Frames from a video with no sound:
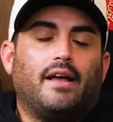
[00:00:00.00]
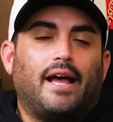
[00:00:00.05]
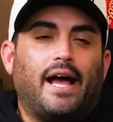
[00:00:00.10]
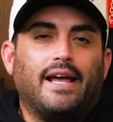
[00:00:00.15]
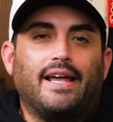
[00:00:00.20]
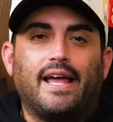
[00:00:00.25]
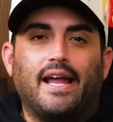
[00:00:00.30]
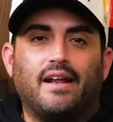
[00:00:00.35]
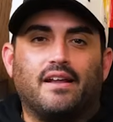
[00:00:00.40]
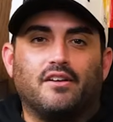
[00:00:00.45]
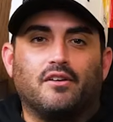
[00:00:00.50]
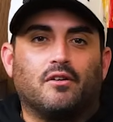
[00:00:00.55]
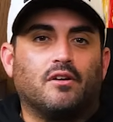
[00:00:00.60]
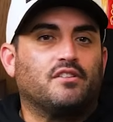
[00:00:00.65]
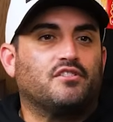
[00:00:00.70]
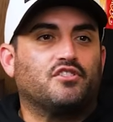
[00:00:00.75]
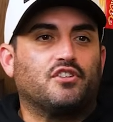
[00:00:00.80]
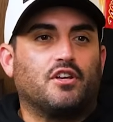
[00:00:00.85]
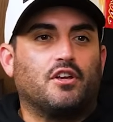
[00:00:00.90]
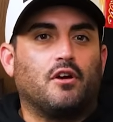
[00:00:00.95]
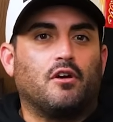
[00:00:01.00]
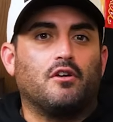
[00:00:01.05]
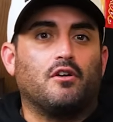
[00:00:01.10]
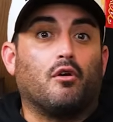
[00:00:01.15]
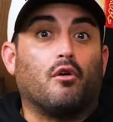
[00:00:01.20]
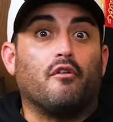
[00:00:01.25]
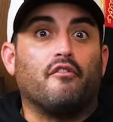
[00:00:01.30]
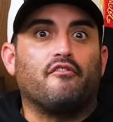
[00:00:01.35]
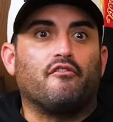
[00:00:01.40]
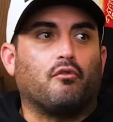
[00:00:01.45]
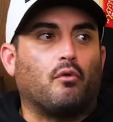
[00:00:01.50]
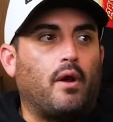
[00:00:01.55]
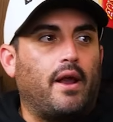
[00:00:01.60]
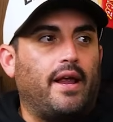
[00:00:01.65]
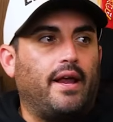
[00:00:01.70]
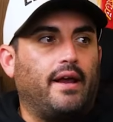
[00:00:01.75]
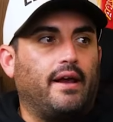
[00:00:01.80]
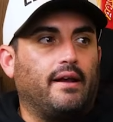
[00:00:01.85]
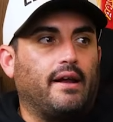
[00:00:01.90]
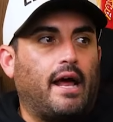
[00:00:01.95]
I get it. You're insecure. You're
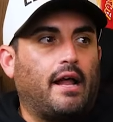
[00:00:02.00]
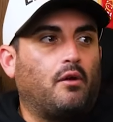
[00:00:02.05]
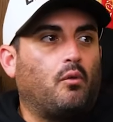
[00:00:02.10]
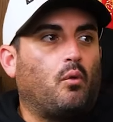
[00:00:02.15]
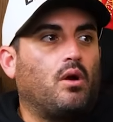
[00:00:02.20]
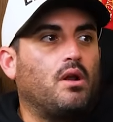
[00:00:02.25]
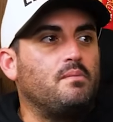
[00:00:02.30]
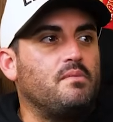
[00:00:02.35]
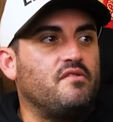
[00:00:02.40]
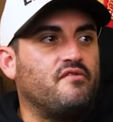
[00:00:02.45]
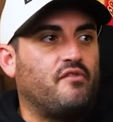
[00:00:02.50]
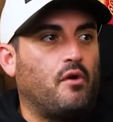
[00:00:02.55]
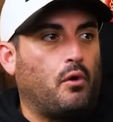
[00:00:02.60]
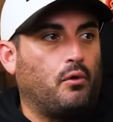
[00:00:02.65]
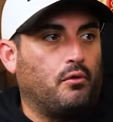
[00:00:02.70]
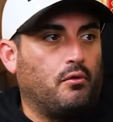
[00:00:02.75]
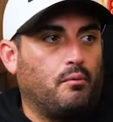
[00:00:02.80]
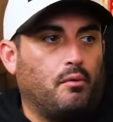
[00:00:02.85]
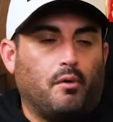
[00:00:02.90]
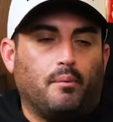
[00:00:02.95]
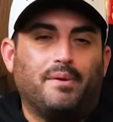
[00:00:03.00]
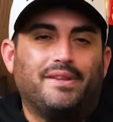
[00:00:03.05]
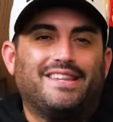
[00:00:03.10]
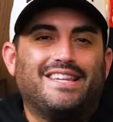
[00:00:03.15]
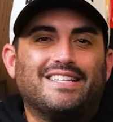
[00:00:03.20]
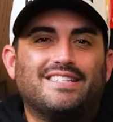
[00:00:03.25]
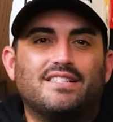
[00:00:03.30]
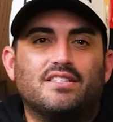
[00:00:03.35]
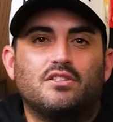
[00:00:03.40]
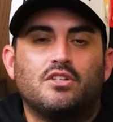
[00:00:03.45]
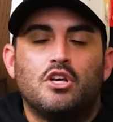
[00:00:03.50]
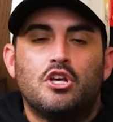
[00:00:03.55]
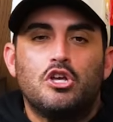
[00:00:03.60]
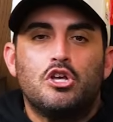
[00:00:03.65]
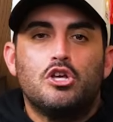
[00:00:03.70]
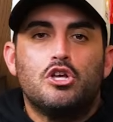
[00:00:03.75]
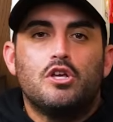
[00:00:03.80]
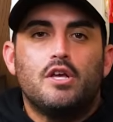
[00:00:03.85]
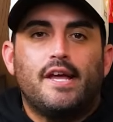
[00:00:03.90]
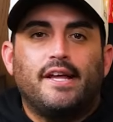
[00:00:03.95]
afraid. I don't want to be vulnerable. But
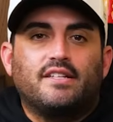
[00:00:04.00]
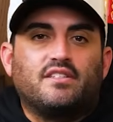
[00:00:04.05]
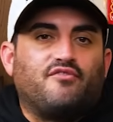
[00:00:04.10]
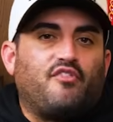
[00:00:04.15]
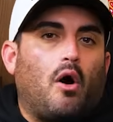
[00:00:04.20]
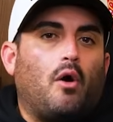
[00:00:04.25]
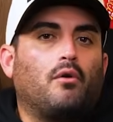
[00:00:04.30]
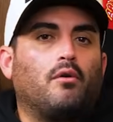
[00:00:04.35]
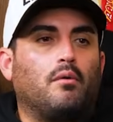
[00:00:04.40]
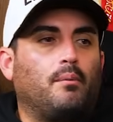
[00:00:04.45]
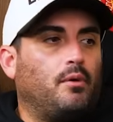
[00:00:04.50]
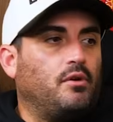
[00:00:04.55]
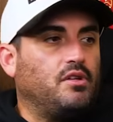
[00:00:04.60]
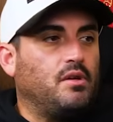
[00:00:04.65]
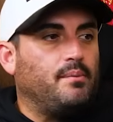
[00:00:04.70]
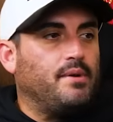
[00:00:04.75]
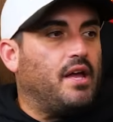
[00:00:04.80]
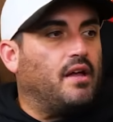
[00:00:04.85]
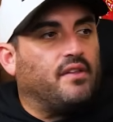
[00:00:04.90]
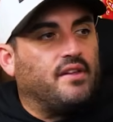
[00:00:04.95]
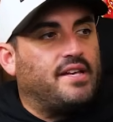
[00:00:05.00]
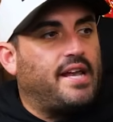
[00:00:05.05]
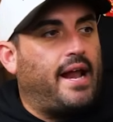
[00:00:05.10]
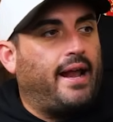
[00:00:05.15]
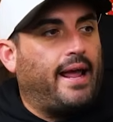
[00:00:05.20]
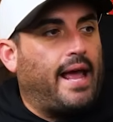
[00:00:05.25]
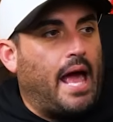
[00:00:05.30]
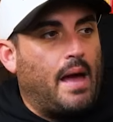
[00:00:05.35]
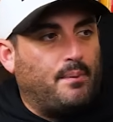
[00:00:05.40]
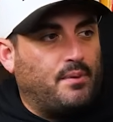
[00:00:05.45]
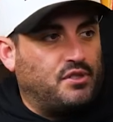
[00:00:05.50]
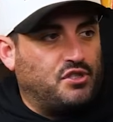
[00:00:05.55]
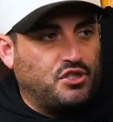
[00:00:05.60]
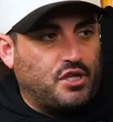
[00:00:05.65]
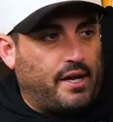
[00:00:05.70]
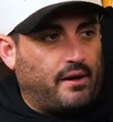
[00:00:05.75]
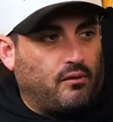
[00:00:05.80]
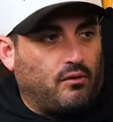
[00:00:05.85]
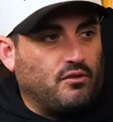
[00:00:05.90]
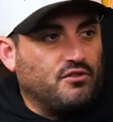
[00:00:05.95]
it's vulnerable to be on the dating app in
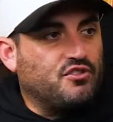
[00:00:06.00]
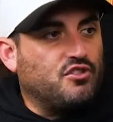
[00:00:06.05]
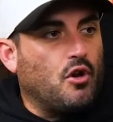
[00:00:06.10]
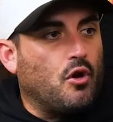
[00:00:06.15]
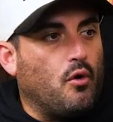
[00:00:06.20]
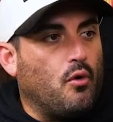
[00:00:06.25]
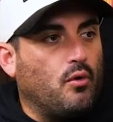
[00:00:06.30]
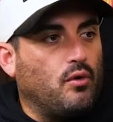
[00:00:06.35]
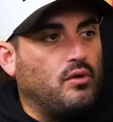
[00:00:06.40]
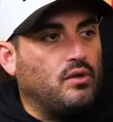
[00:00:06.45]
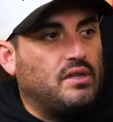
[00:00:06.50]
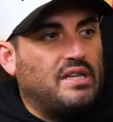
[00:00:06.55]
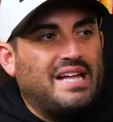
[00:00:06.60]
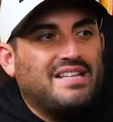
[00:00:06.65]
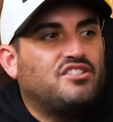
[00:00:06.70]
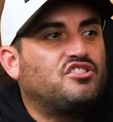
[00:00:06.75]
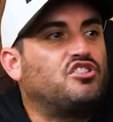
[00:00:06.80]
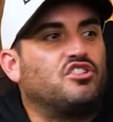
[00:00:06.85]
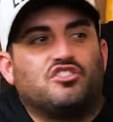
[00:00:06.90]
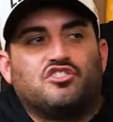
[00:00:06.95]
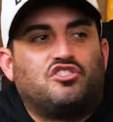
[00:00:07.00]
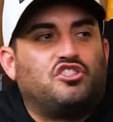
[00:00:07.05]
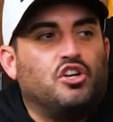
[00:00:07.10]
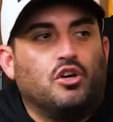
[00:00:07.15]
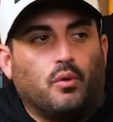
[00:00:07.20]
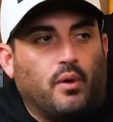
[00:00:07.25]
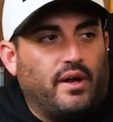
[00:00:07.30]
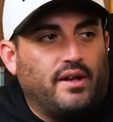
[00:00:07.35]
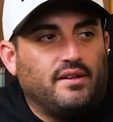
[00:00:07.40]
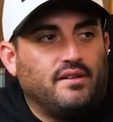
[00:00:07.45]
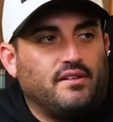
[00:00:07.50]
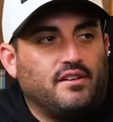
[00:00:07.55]
general. So let's just do it.